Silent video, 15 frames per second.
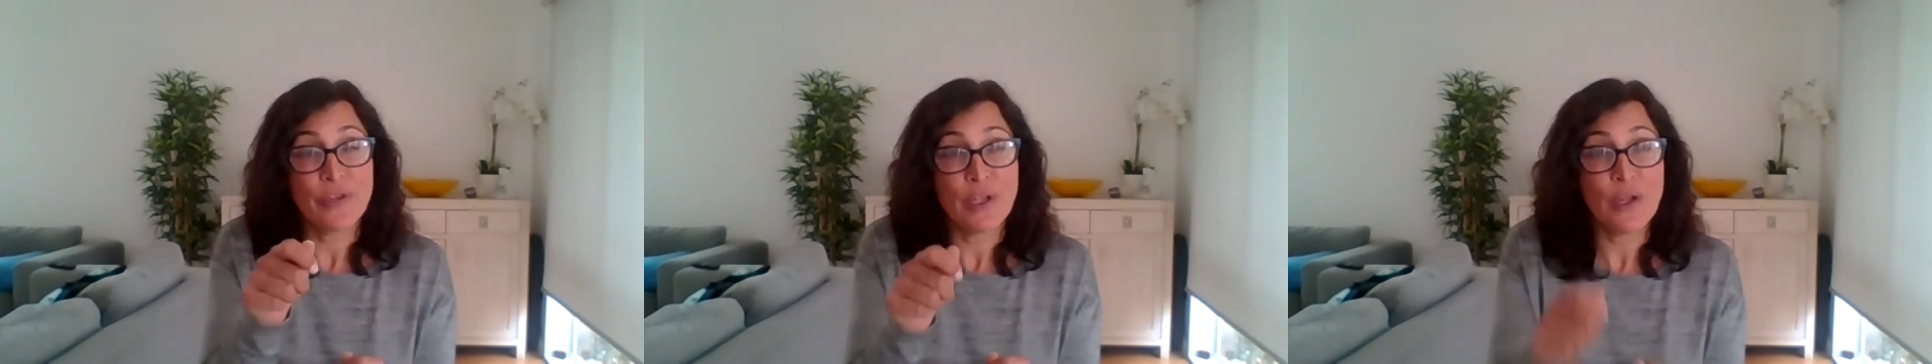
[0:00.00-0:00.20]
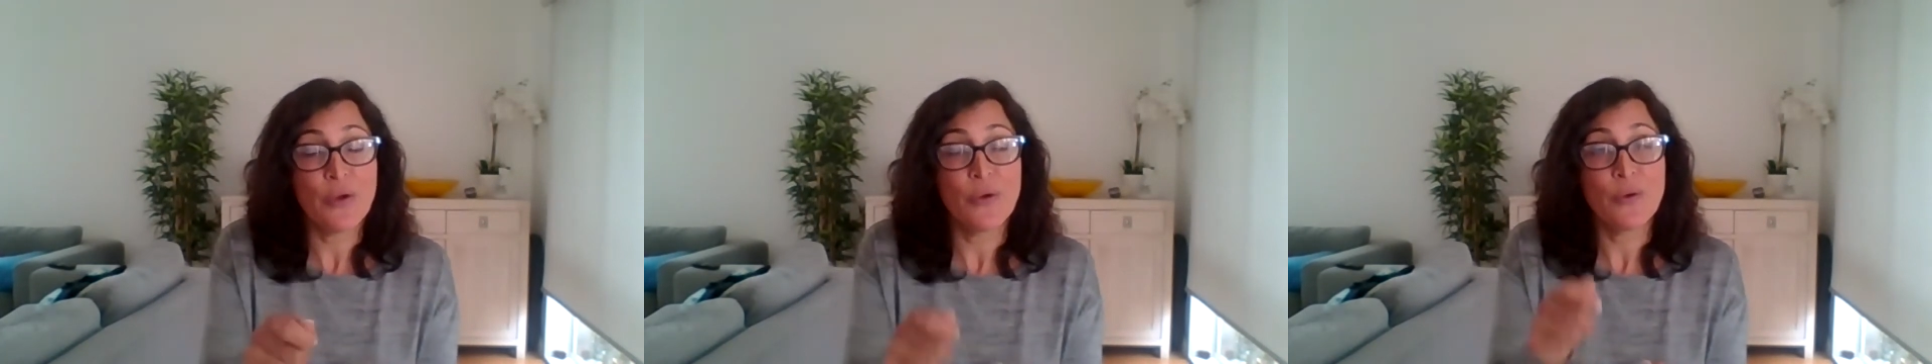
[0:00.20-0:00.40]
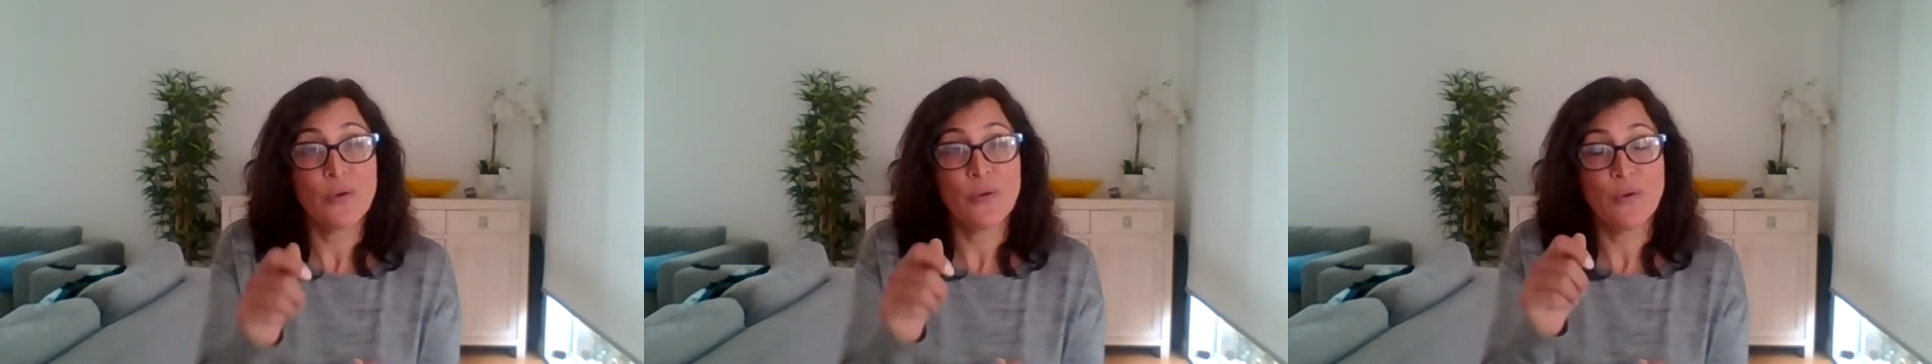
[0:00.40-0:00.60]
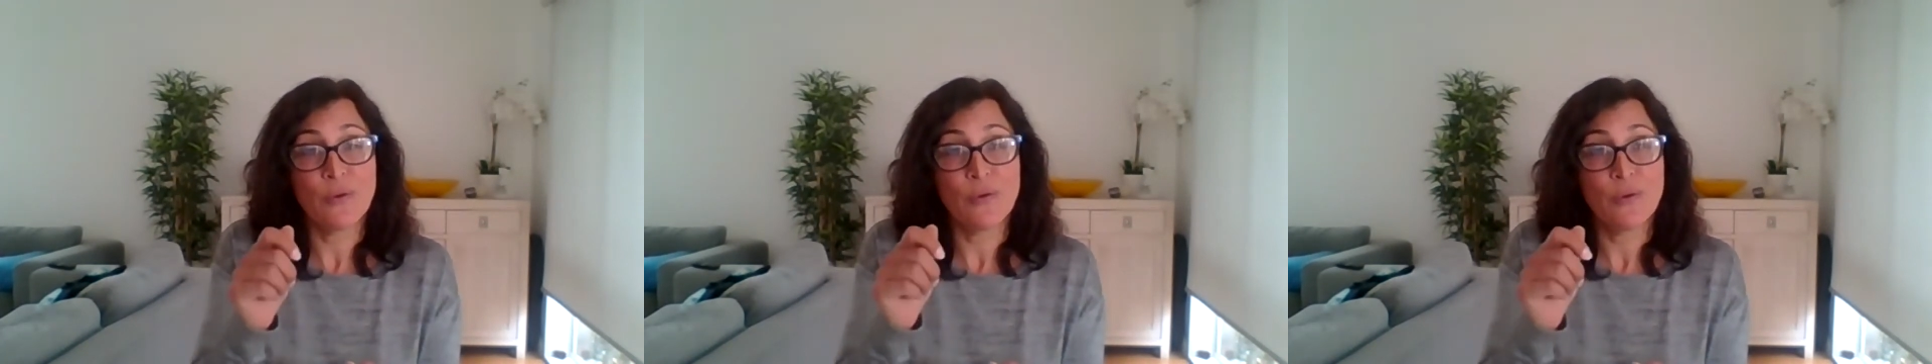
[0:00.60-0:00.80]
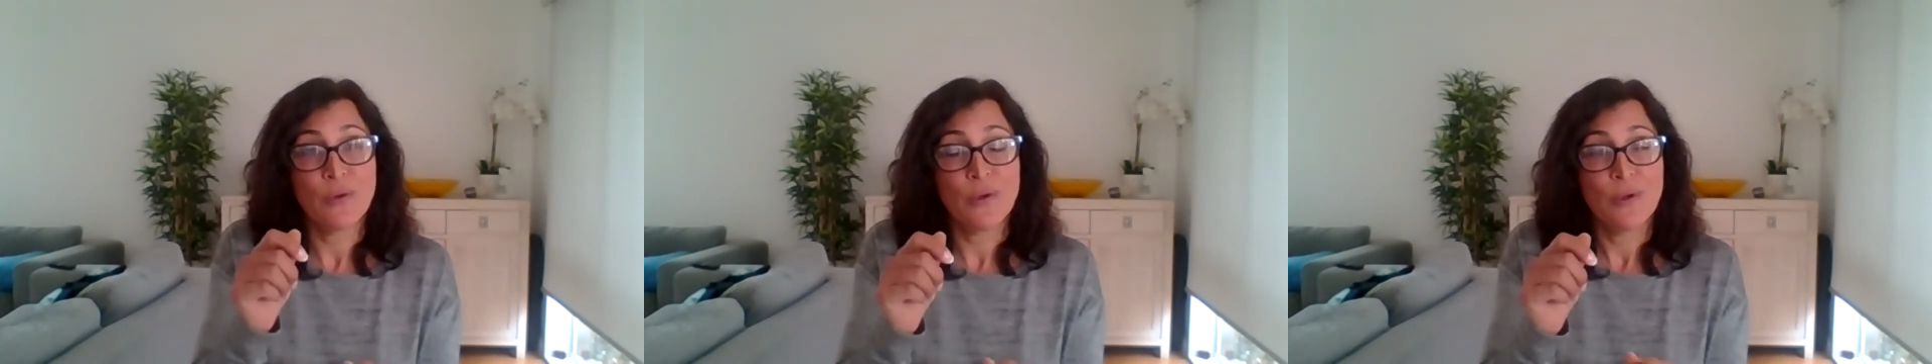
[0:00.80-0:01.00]

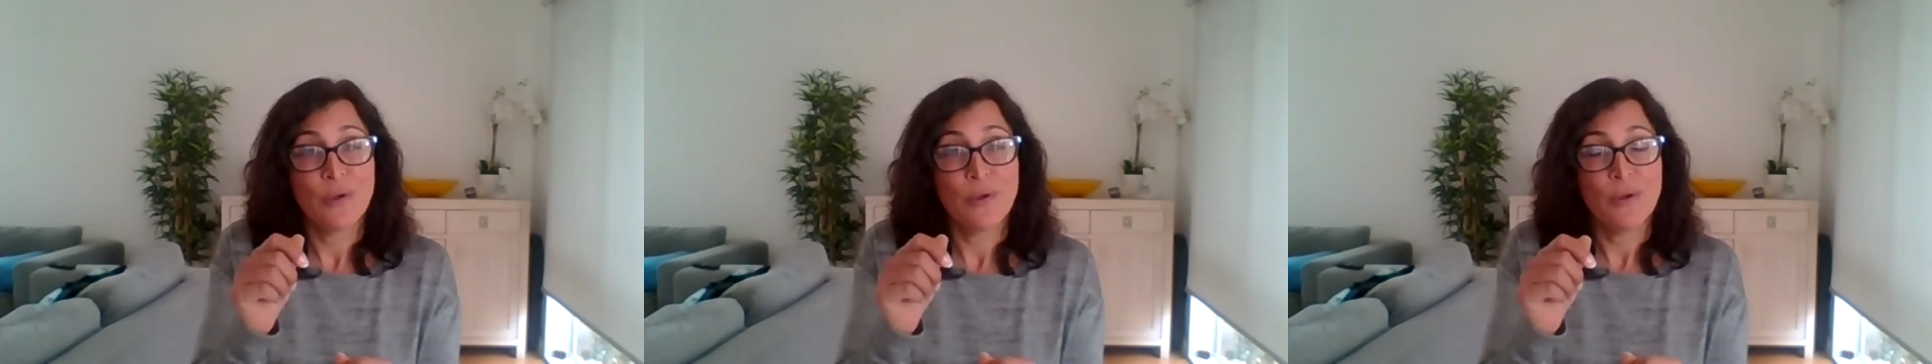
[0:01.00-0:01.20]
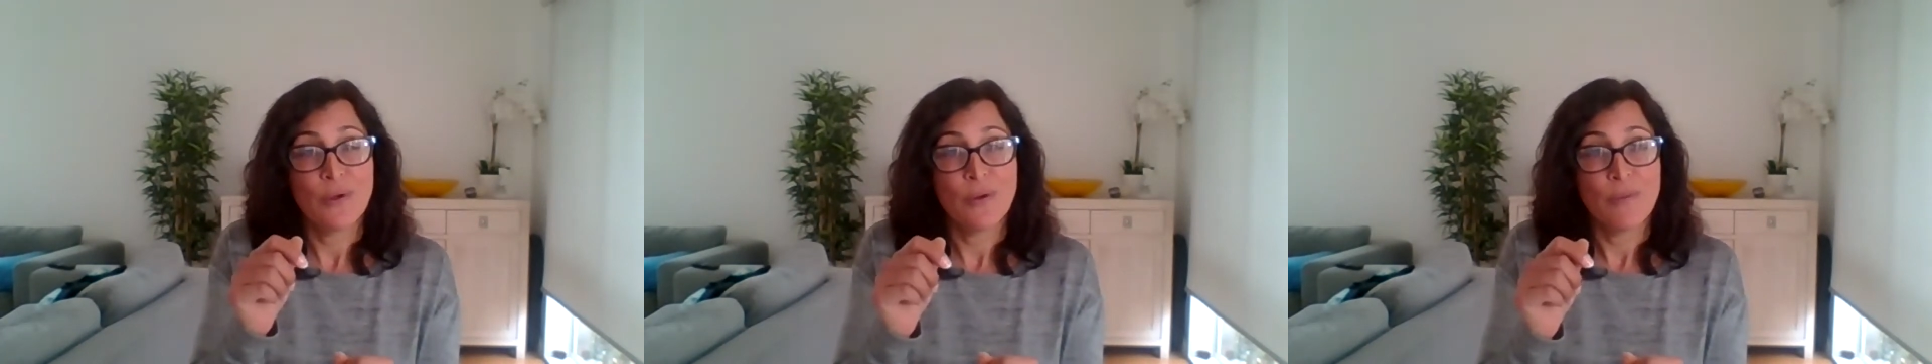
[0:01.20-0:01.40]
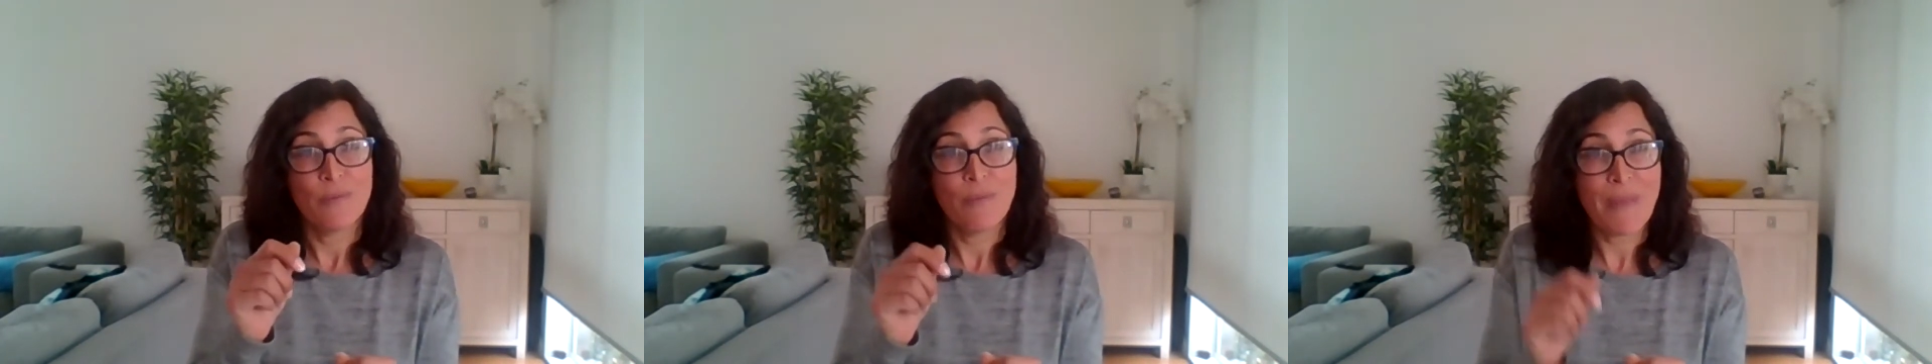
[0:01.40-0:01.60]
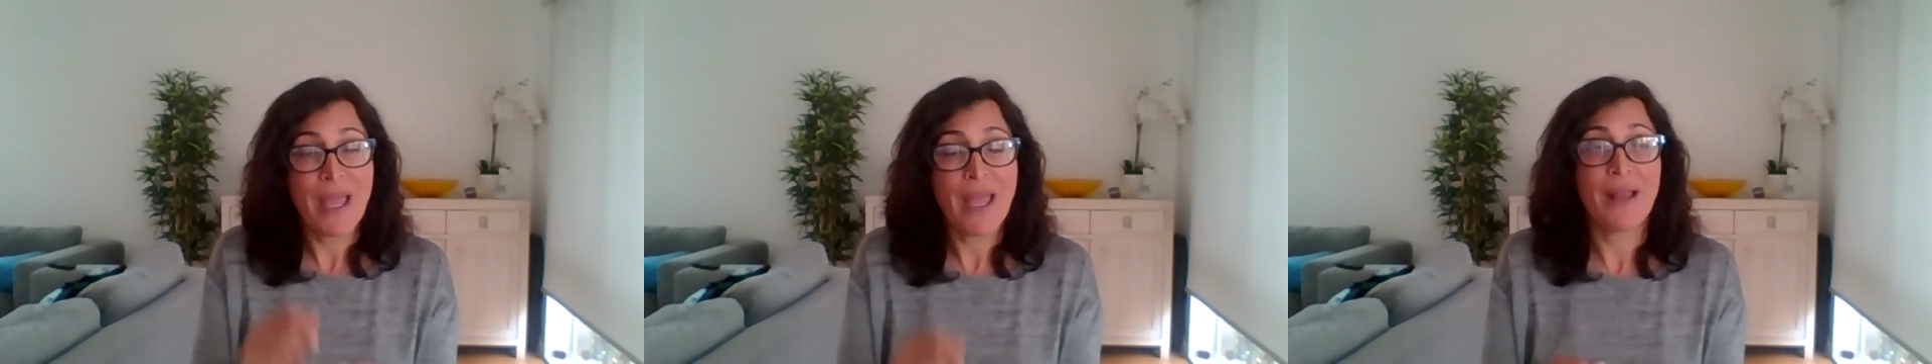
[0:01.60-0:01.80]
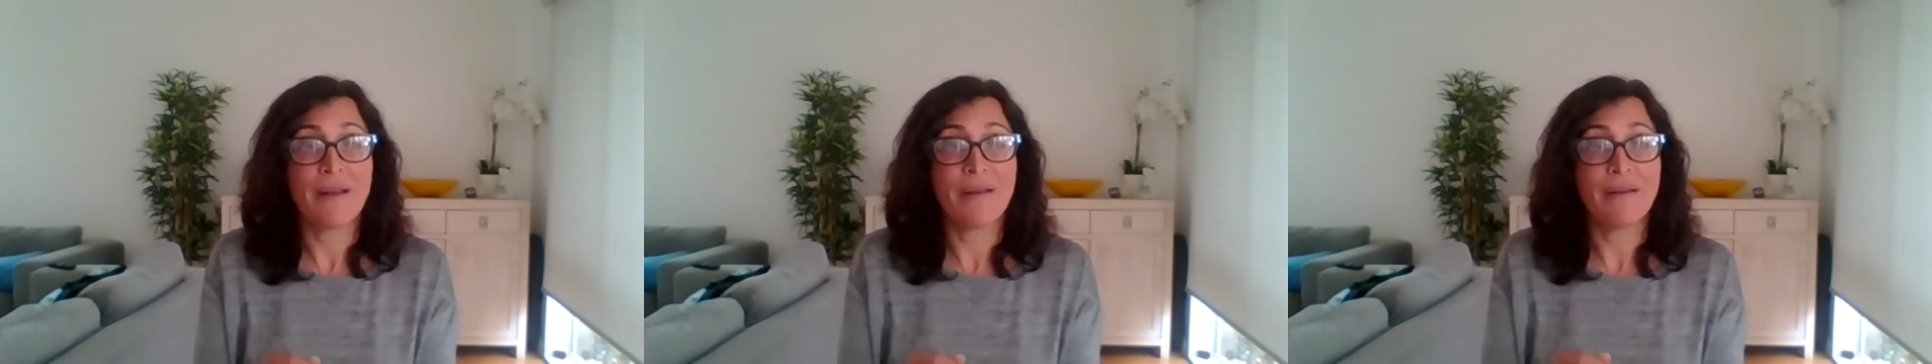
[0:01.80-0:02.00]
local
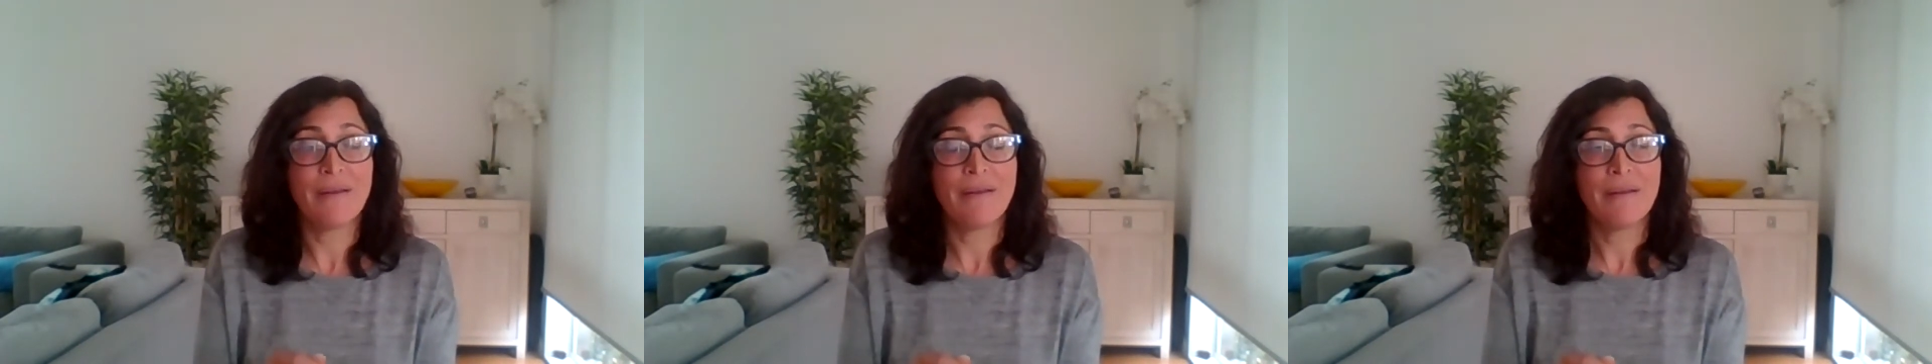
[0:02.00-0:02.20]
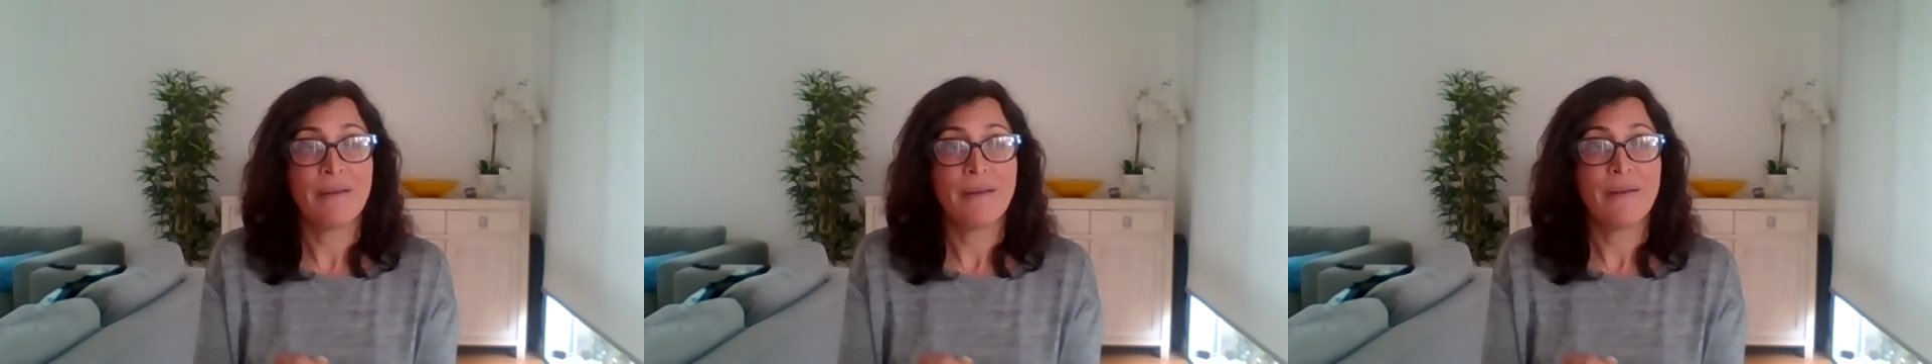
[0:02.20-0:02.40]
men.